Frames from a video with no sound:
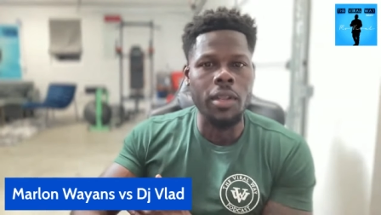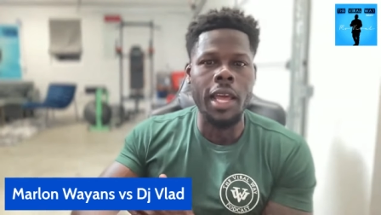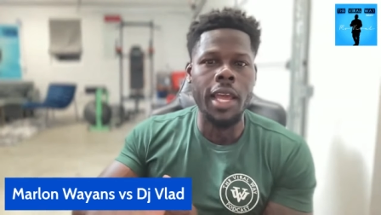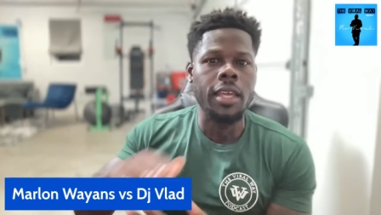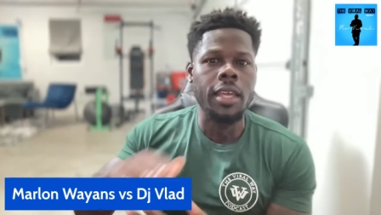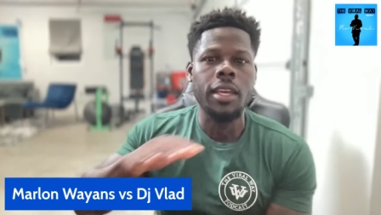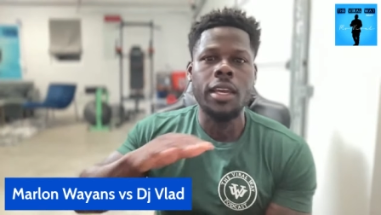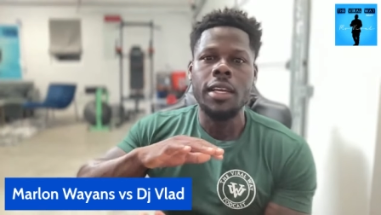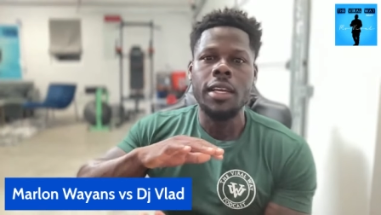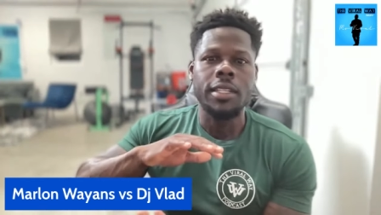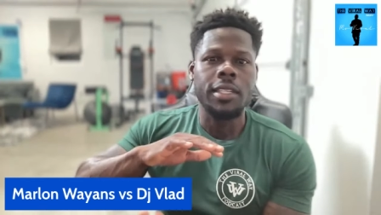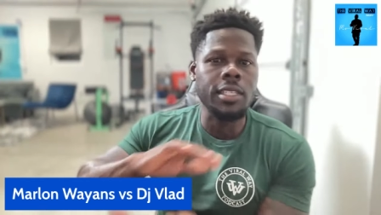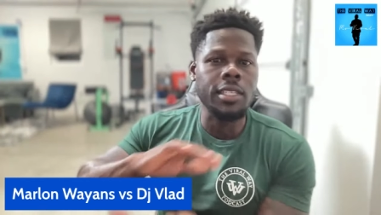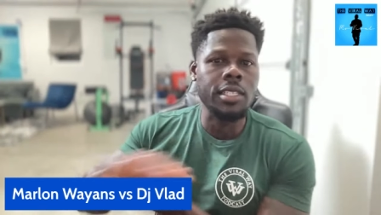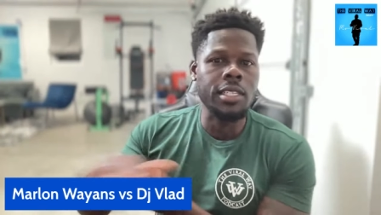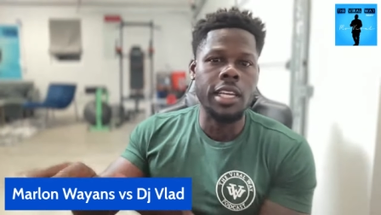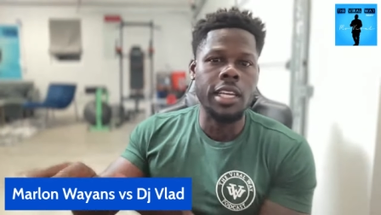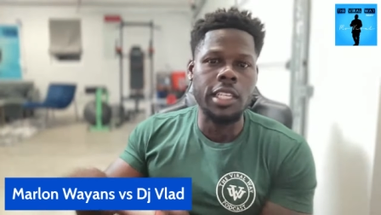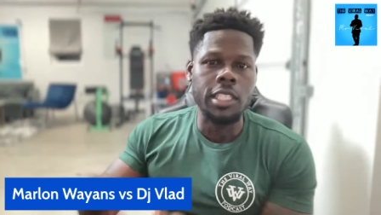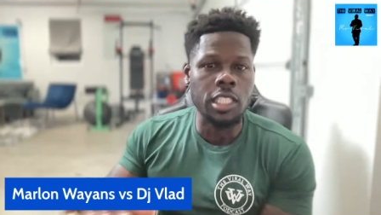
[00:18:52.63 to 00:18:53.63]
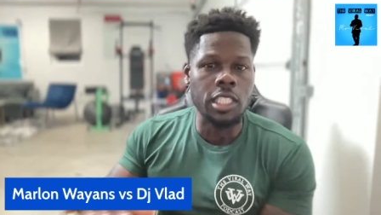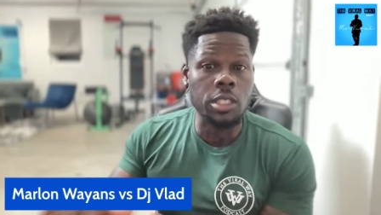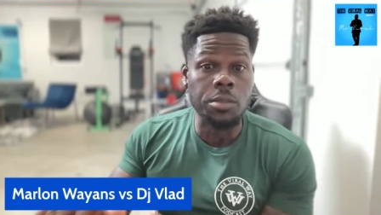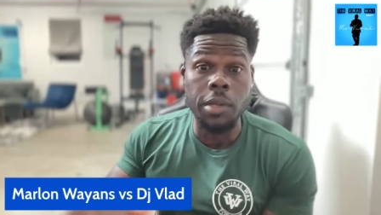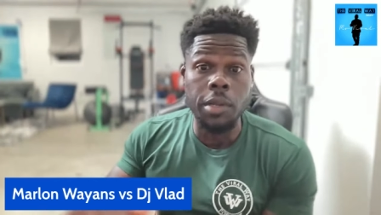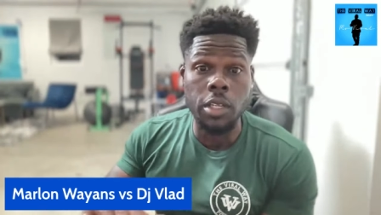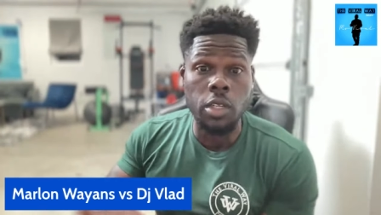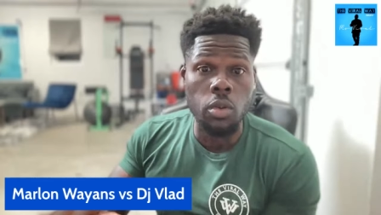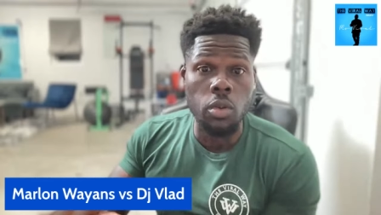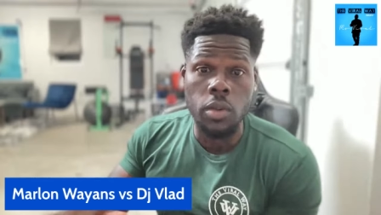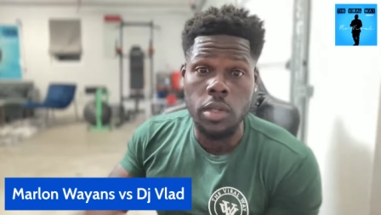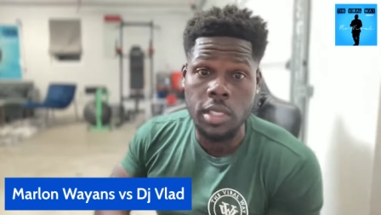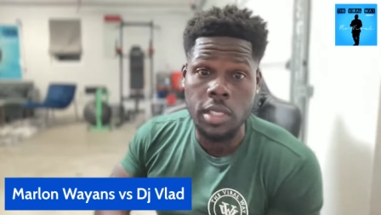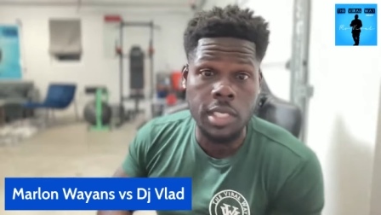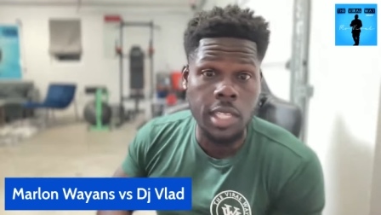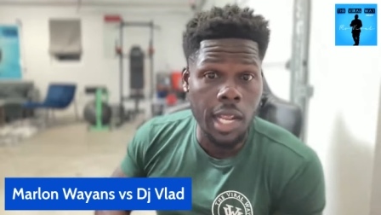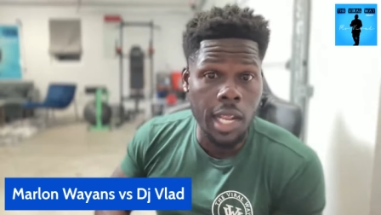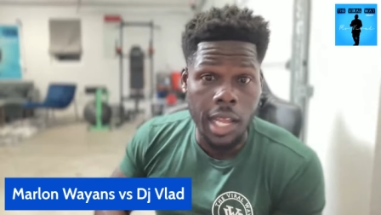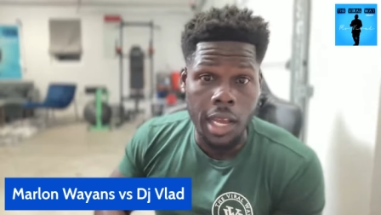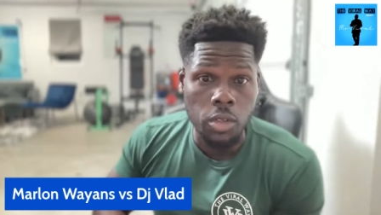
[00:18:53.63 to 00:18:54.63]
Like, this nigga just been doing
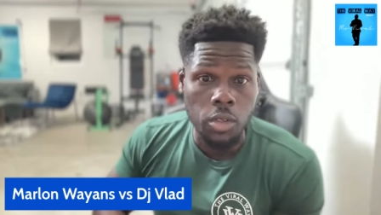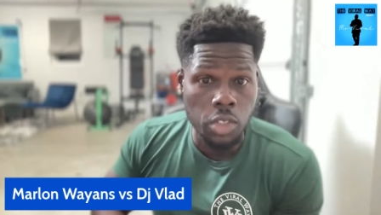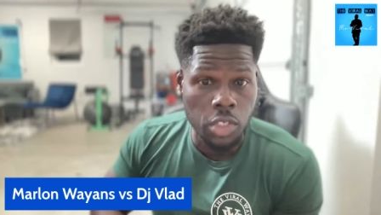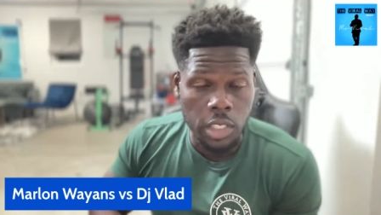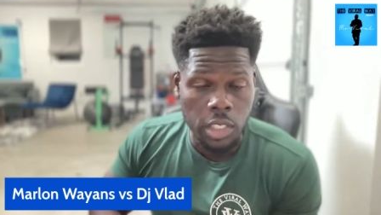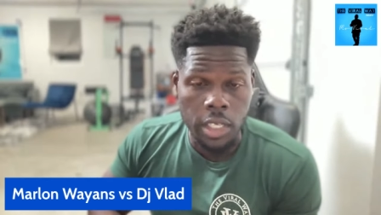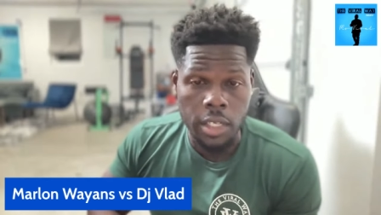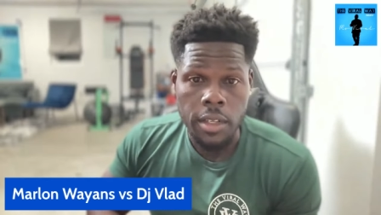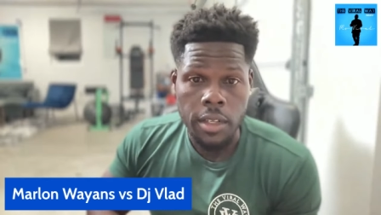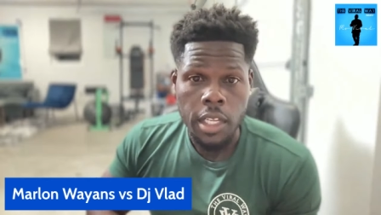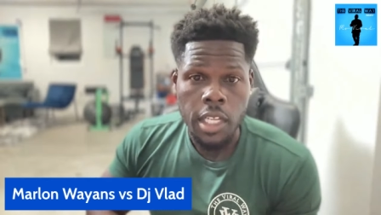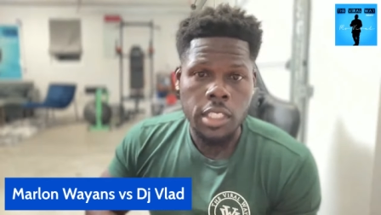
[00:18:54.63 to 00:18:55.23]
sellout shit